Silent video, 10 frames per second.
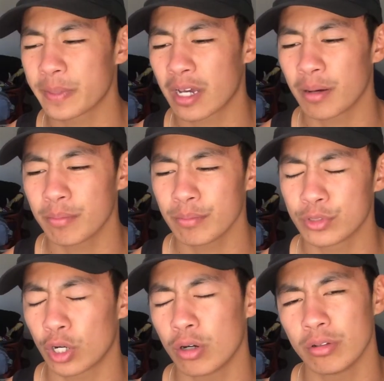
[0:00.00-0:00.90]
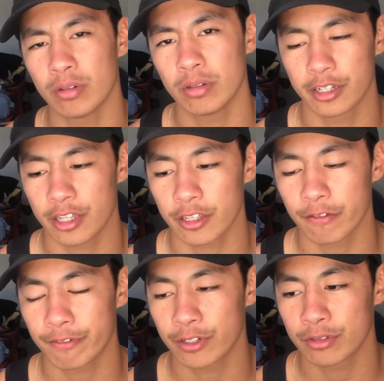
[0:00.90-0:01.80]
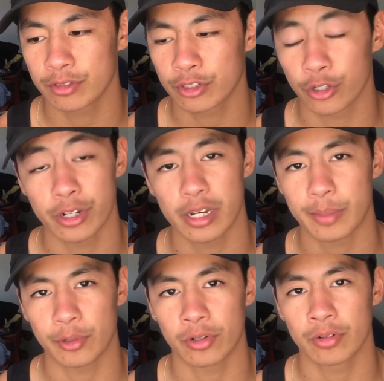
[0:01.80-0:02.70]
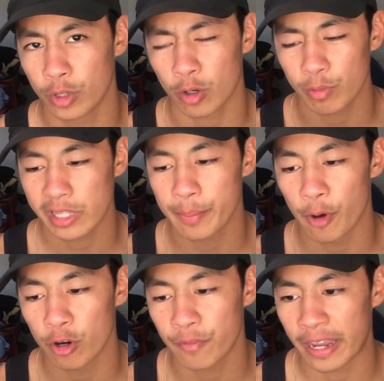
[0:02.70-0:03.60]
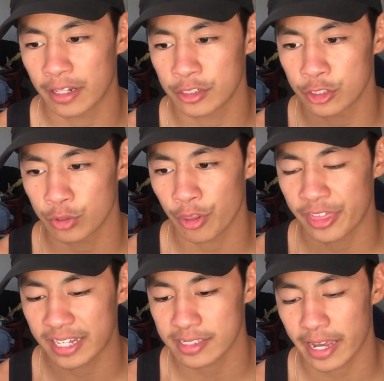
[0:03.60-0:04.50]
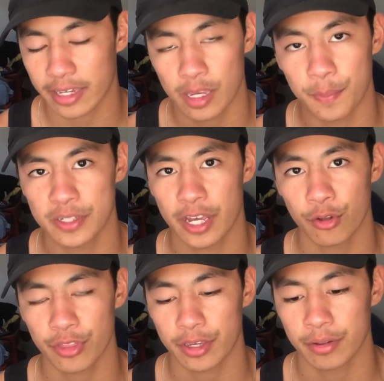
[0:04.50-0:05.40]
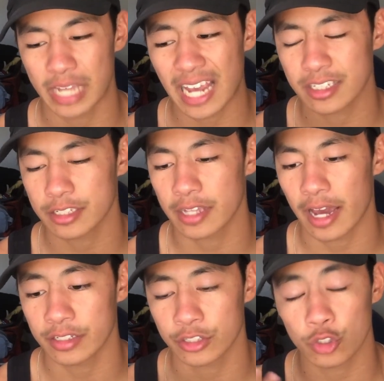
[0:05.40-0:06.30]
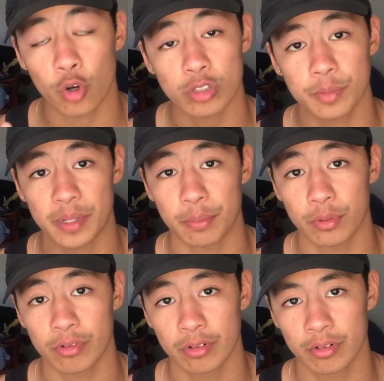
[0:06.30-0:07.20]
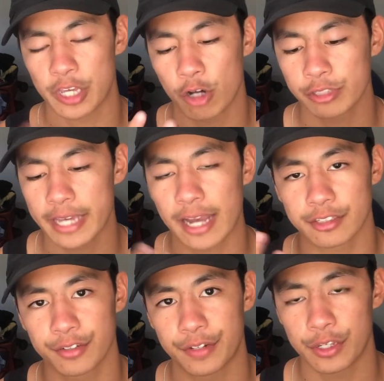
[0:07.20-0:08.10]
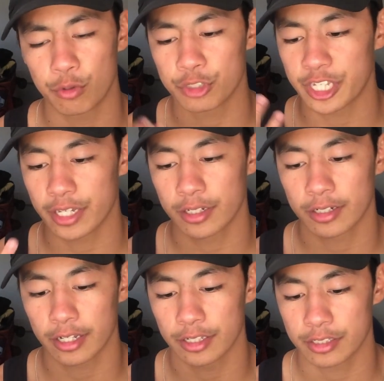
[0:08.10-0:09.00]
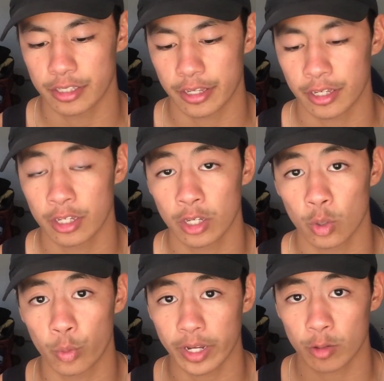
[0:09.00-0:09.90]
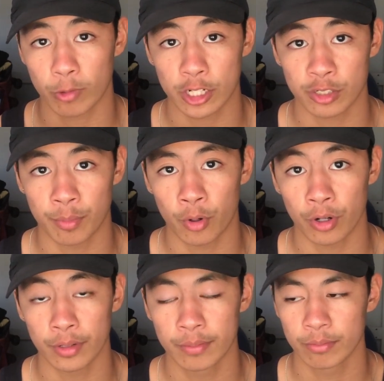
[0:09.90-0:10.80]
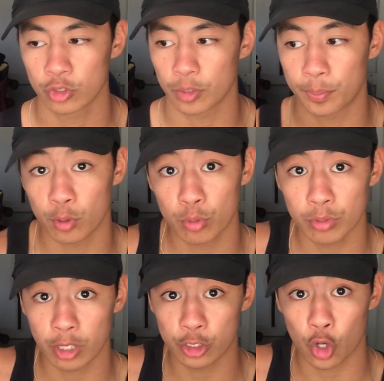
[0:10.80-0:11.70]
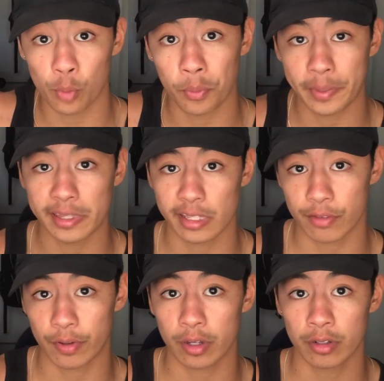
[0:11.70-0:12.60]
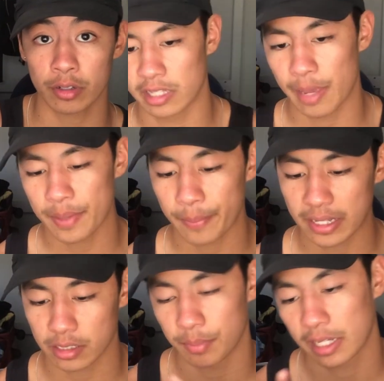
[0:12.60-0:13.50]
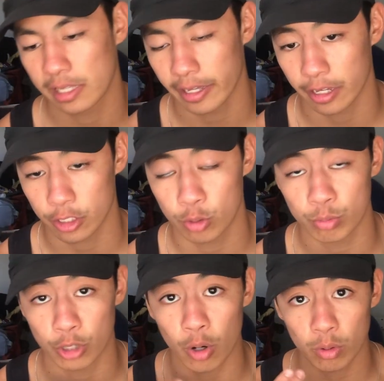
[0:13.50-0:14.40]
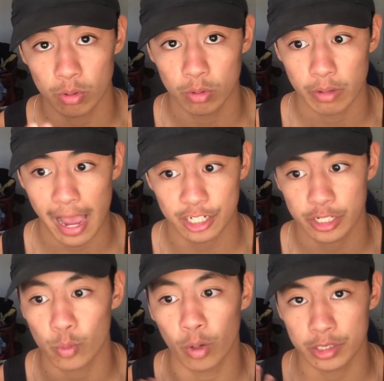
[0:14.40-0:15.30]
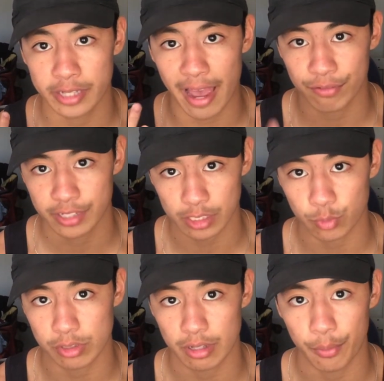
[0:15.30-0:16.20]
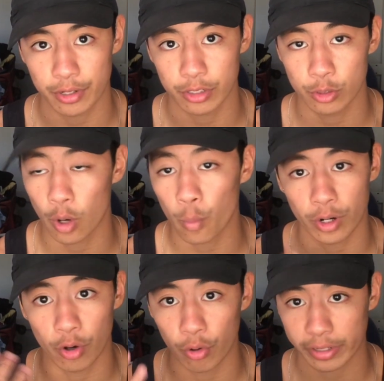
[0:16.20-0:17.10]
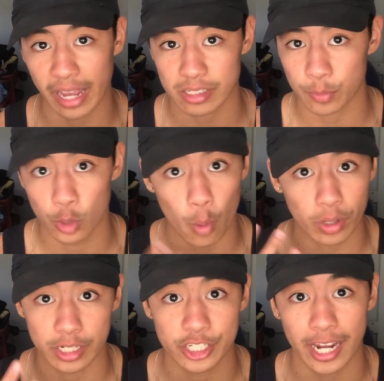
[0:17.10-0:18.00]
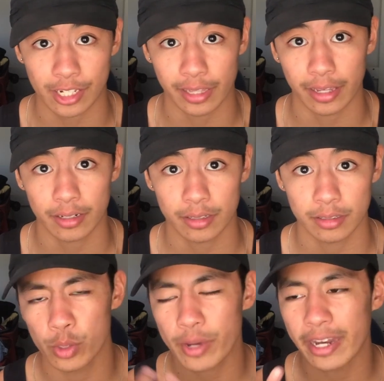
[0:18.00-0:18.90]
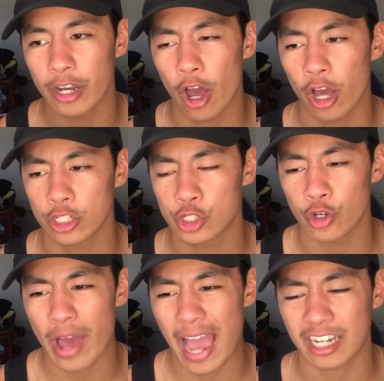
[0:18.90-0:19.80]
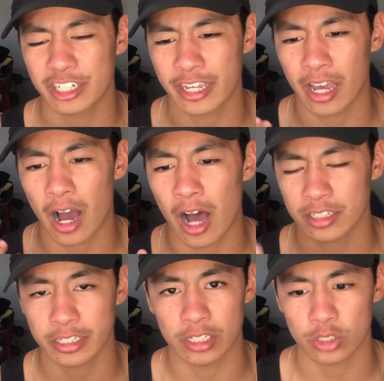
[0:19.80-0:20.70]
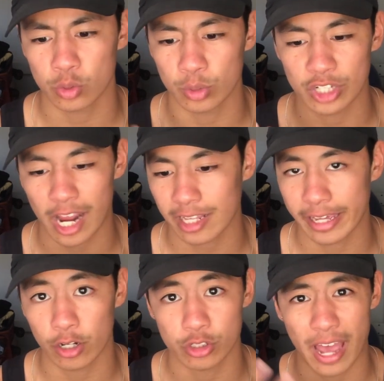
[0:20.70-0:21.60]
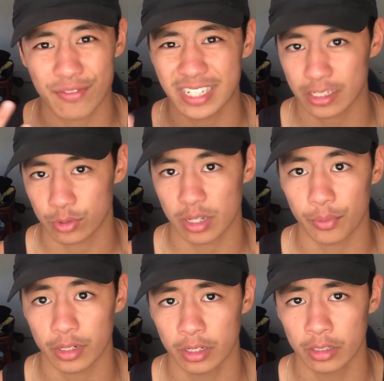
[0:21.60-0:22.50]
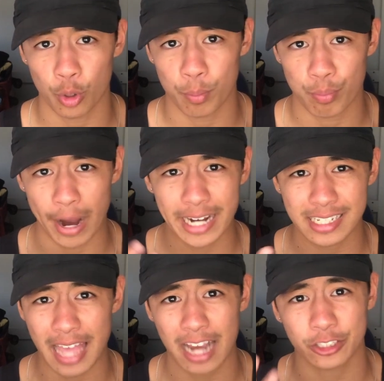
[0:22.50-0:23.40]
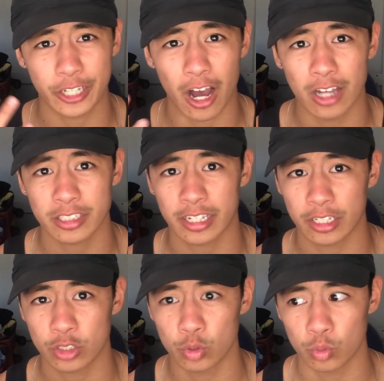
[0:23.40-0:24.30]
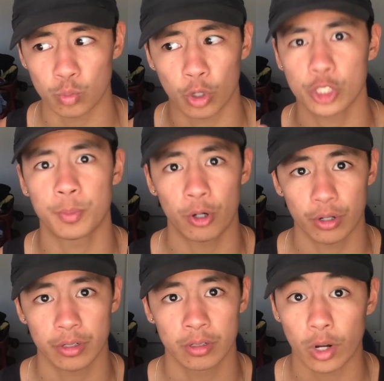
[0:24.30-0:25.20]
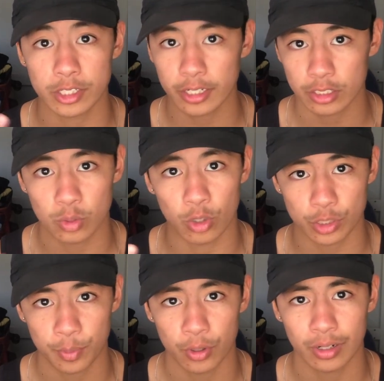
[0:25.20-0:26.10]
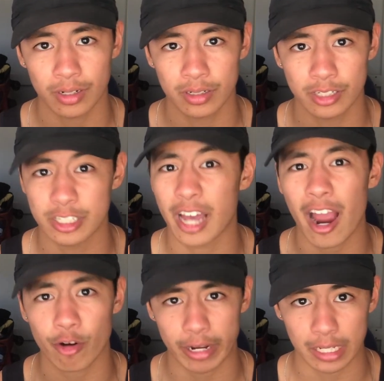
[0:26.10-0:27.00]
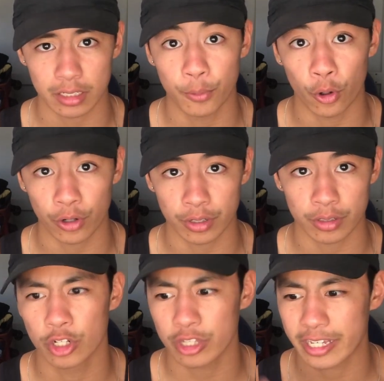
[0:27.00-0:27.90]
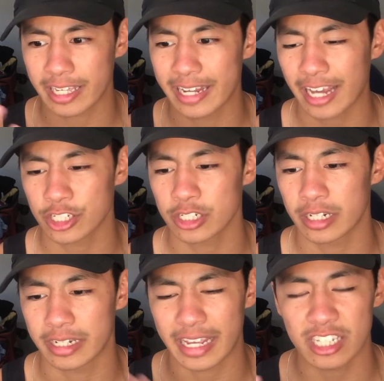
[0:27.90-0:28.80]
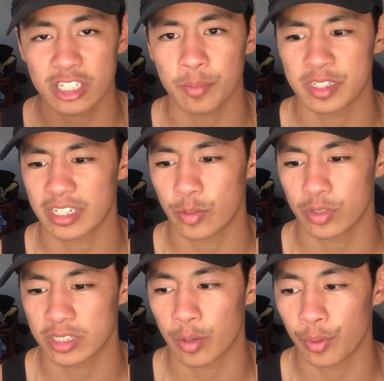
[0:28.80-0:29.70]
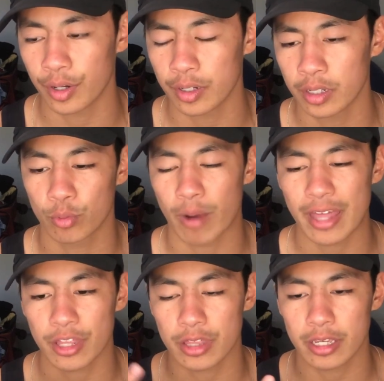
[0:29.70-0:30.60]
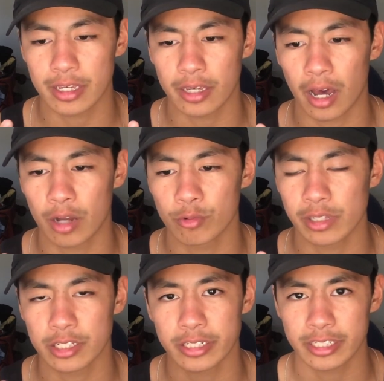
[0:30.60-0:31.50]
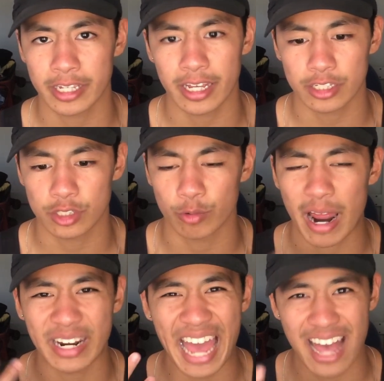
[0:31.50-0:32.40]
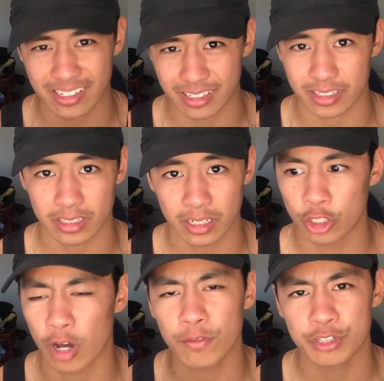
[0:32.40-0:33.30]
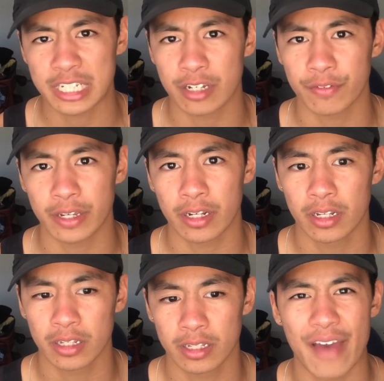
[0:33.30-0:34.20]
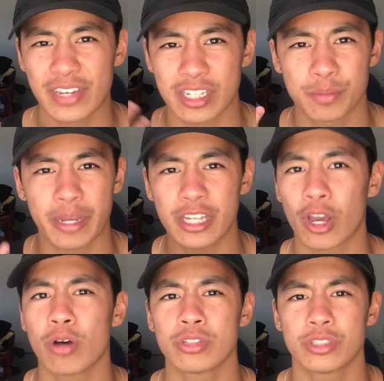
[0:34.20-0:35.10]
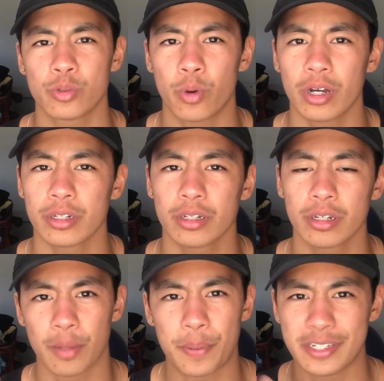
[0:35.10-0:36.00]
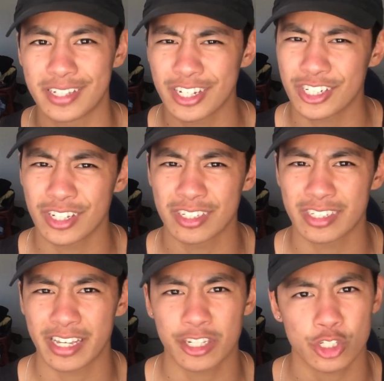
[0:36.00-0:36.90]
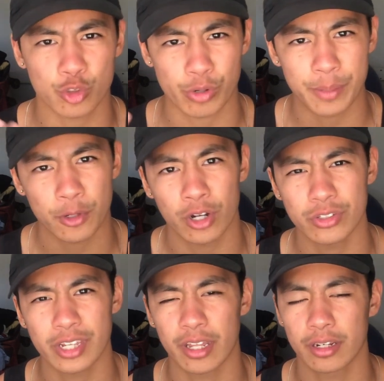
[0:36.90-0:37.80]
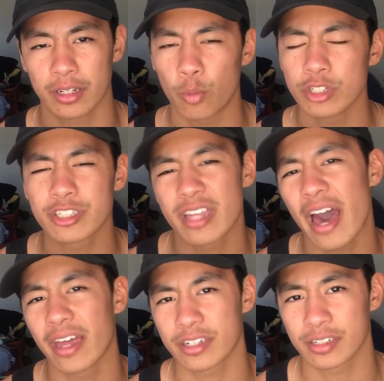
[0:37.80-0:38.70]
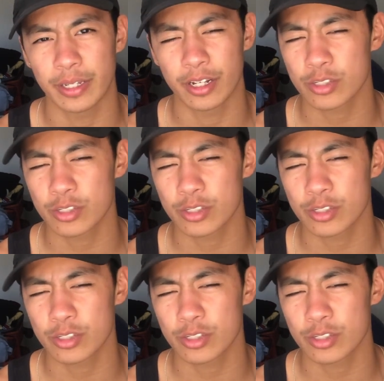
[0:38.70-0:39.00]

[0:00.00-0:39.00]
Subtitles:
become dull. Nothing feels good anymore. We're not really motivated to do the things that keep us healthy, to exercise, to talk to people. The only activity you seek is the quick rush of porn to pull the dopamine lever. Now, let me make something clear. You don't actually want to have sex with someone. You don't want to orgasm. You don't want to ejaculate. When you get an urge, you're not actually asking to ejaculate or to have sex with someone. Your brain is actually asking to watch porn, wanting to watch porn, desiring porn, not the connection and intimacy with someone, but rather the unrealistic tits, the round asses, the novelty of it, having as many girls as you want, the positions, the extreme content. It wants that. It